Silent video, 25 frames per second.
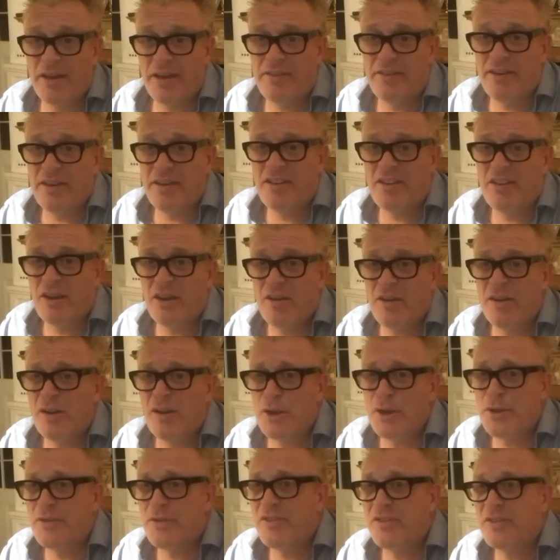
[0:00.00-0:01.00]
did go and
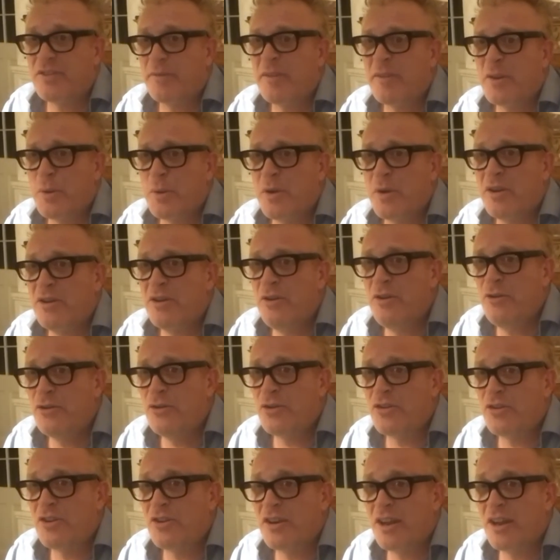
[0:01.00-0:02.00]
ask for something quite
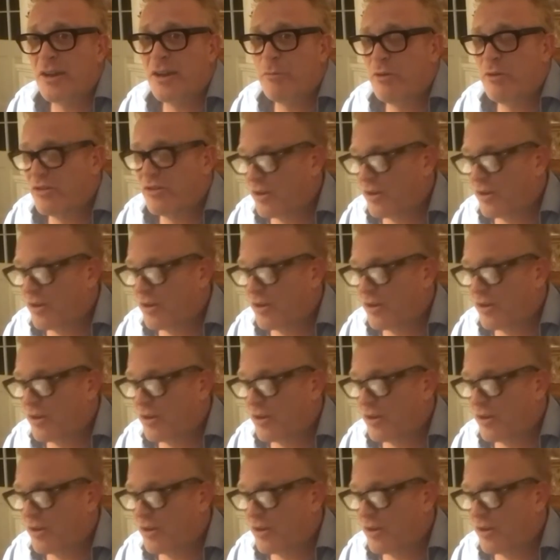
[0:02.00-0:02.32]
unusual today, which